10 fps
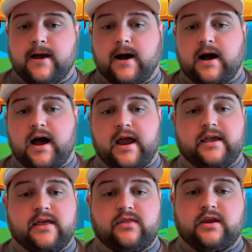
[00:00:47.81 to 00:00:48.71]
I
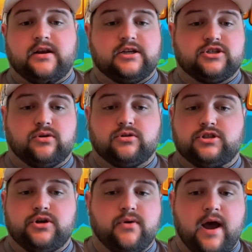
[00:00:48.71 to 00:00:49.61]
get the initial
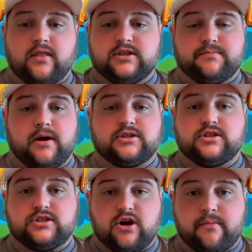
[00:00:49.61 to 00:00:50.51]
2 Atlas bucks to
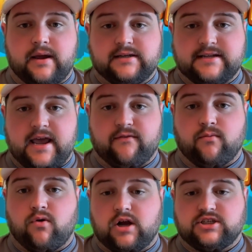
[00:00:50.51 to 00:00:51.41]
start my day from
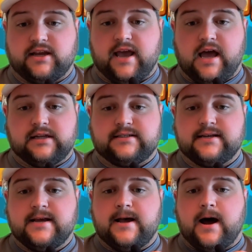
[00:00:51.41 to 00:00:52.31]
watching ads,
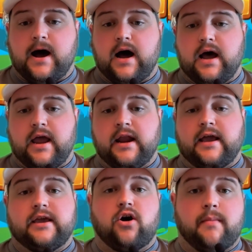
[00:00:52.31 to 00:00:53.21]
and I
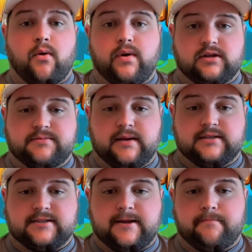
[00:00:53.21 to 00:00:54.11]
get all my wheel
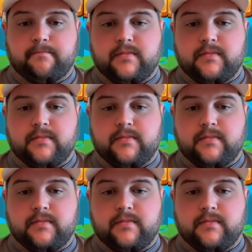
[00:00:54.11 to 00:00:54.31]
spins in.